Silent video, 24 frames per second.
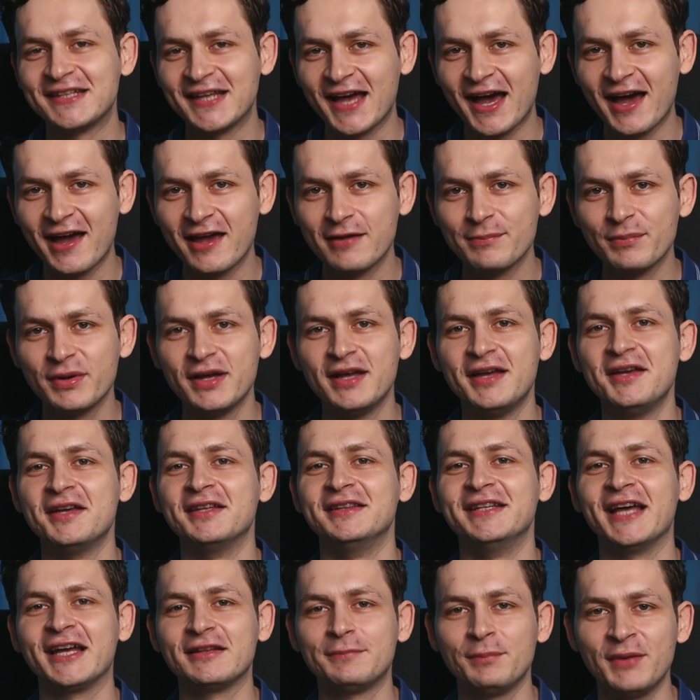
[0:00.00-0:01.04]
time,
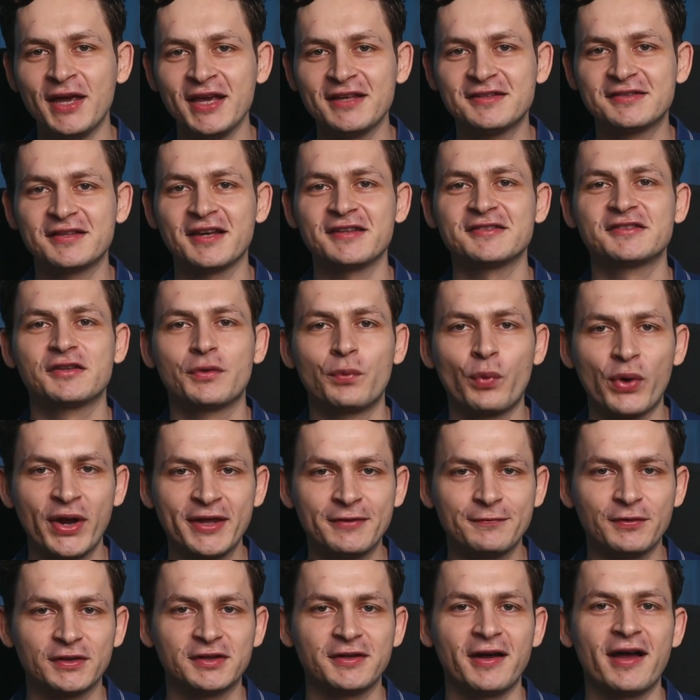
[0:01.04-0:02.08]
that makes us great
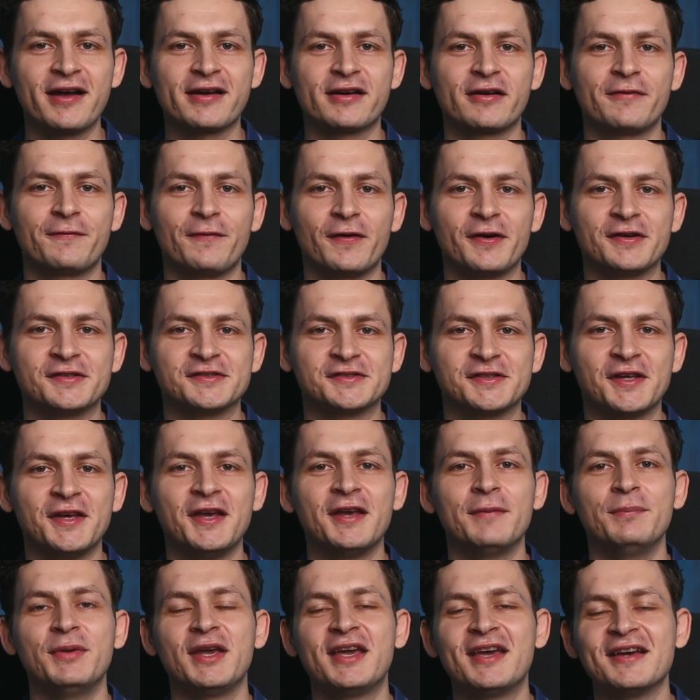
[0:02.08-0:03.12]
photographers
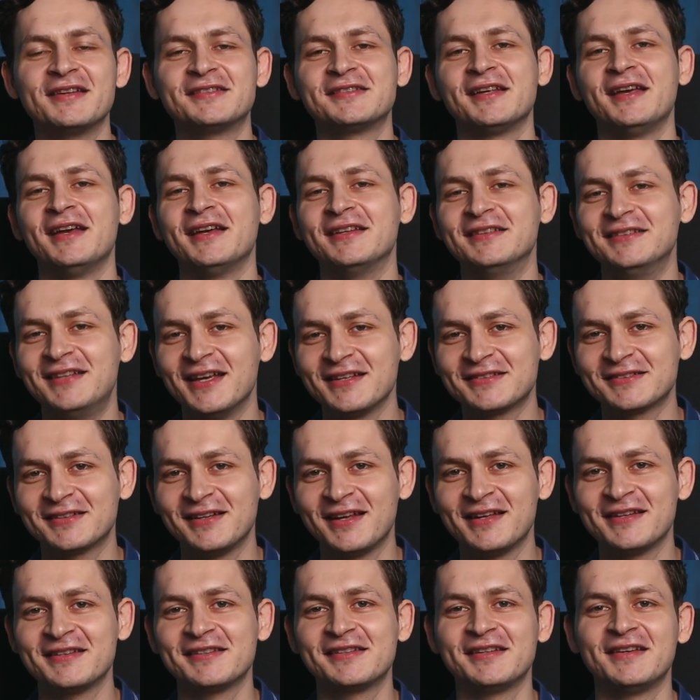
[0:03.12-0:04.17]
because this
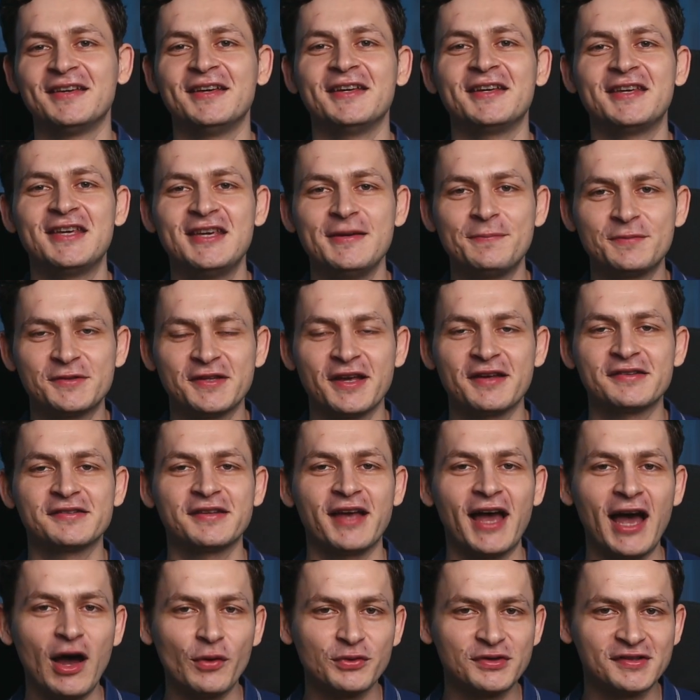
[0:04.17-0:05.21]
lens keeps us
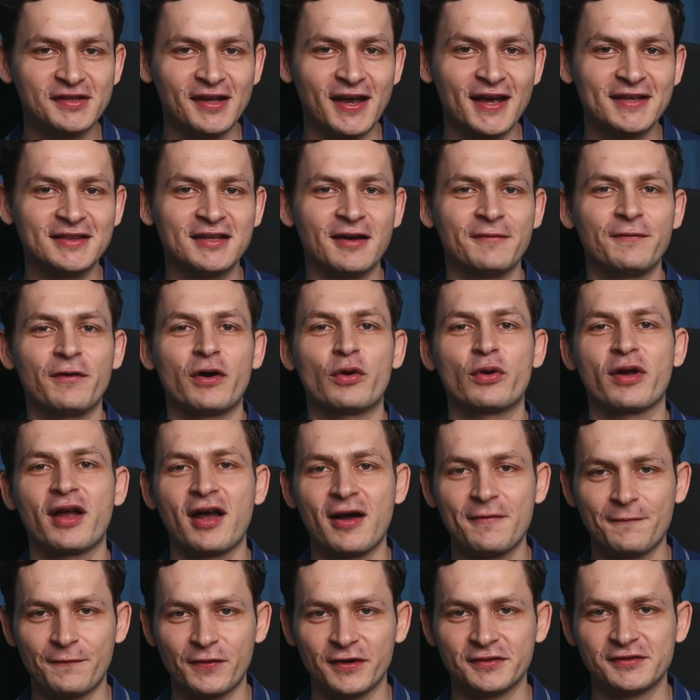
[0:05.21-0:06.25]
outside of our
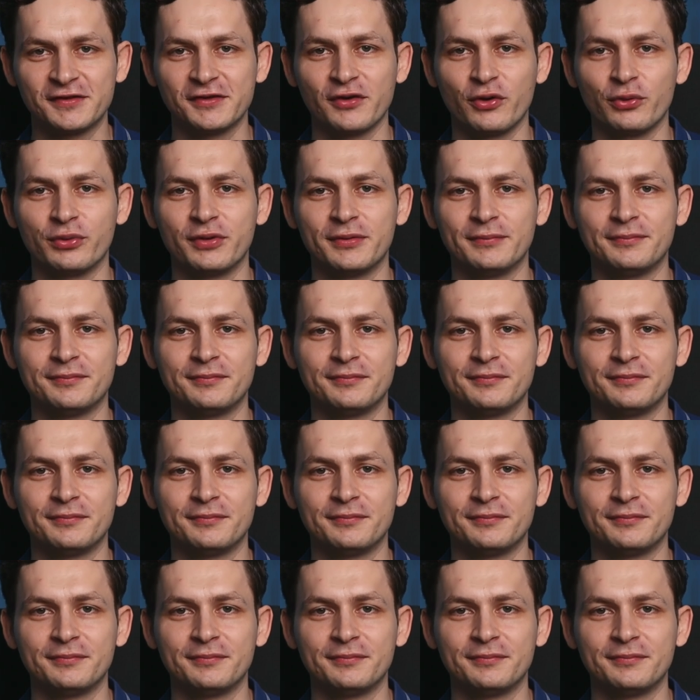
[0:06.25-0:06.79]
comfort zone.